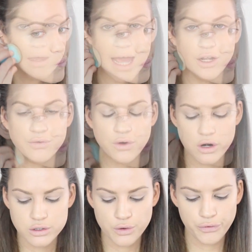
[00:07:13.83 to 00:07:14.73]
And of
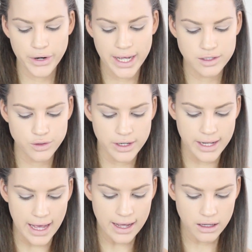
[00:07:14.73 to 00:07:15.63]
course, don't forget your
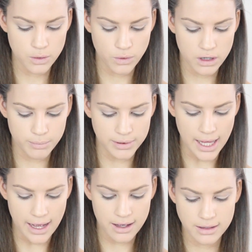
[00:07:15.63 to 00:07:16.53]
neck. You want to
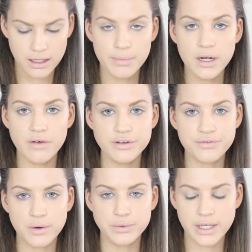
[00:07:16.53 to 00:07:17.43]
apply a little bit of the
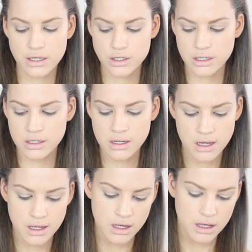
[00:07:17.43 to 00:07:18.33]
foundation
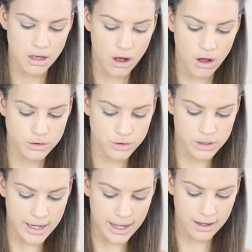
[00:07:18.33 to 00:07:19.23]
on
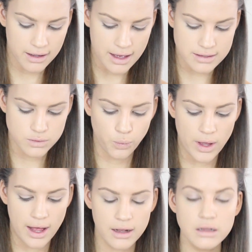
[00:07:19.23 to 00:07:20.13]
your neck as
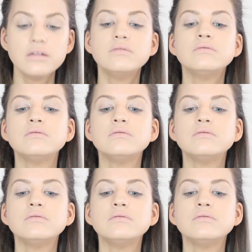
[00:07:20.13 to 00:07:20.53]
well,